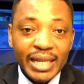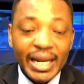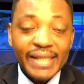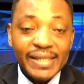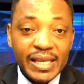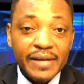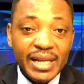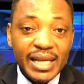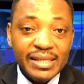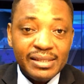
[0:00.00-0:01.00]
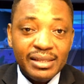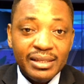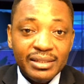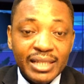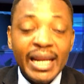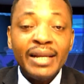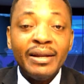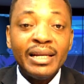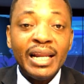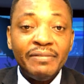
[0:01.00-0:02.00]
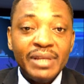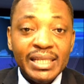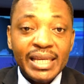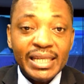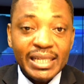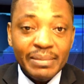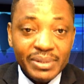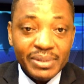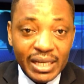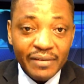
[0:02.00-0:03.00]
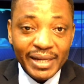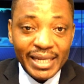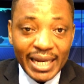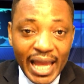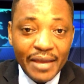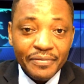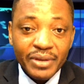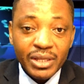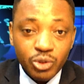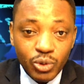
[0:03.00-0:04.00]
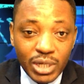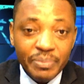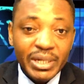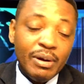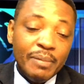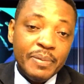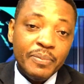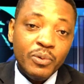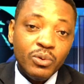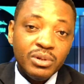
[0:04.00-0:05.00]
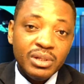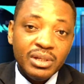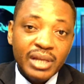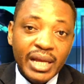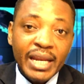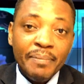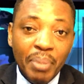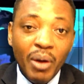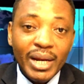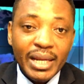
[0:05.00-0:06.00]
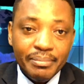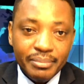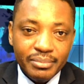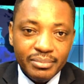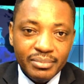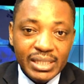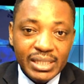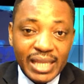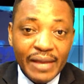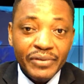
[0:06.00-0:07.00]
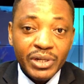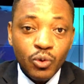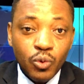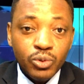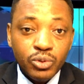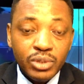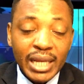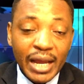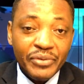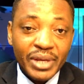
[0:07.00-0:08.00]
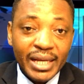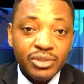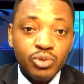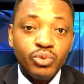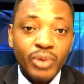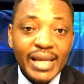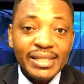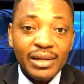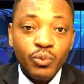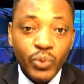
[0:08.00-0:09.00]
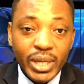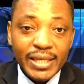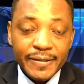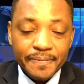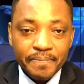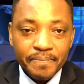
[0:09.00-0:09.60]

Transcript: that are selfless, that have dedicated themselves and their life to liberate our people and empower them. It's time for the good in Africa to rise and win.